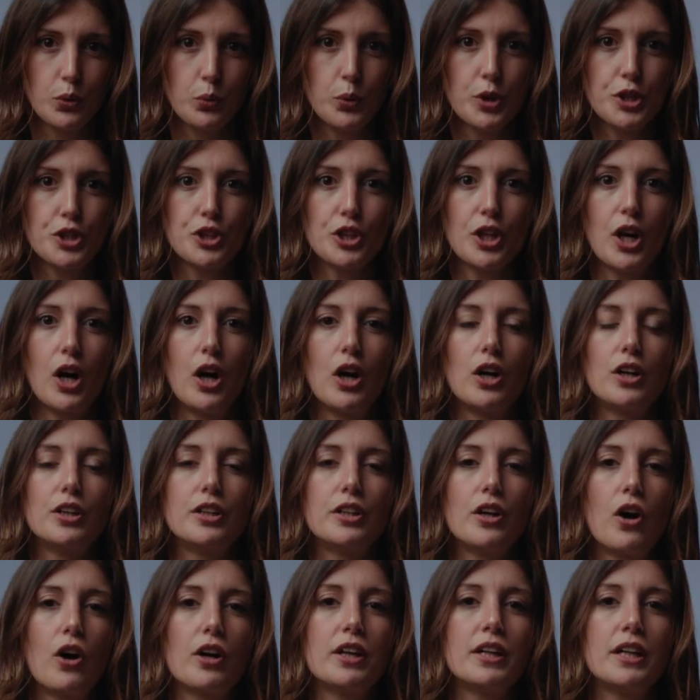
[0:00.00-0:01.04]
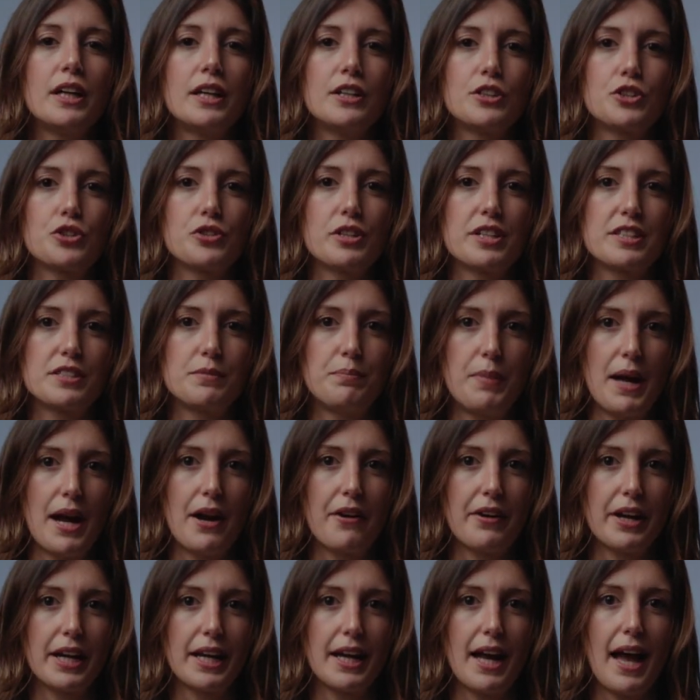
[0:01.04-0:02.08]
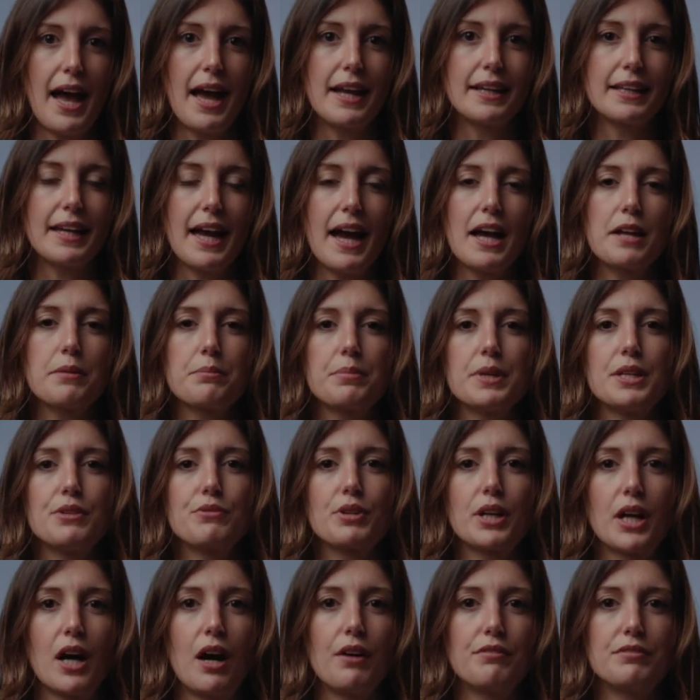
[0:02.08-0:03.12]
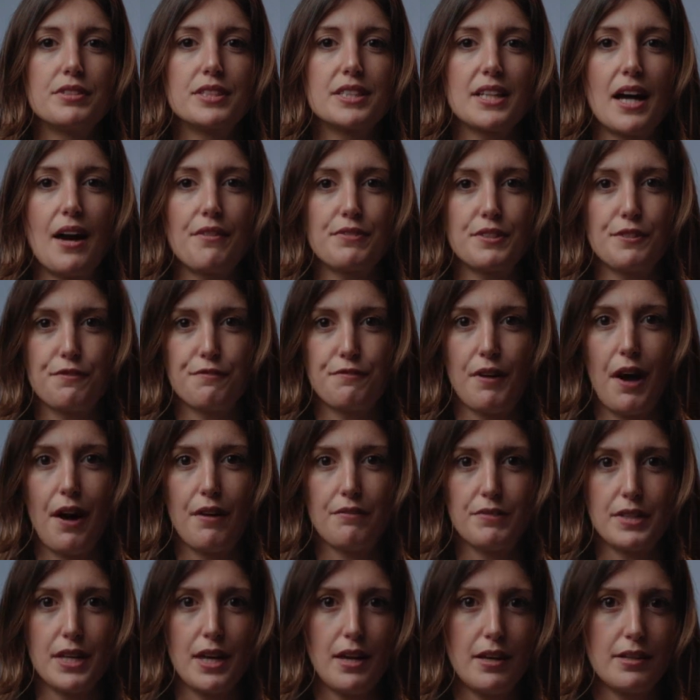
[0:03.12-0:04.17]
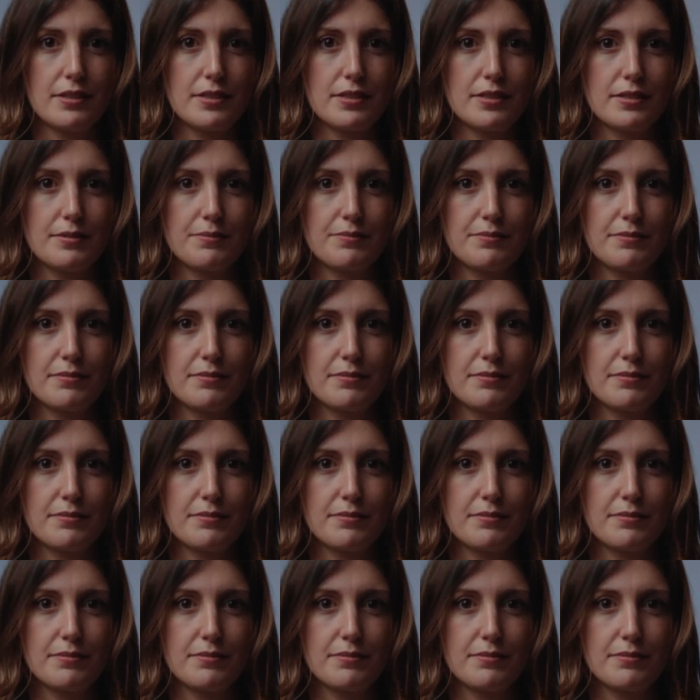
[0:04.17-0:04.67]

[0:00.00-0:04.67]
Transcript: which are non-interest bearing and can be recovered after 5 years.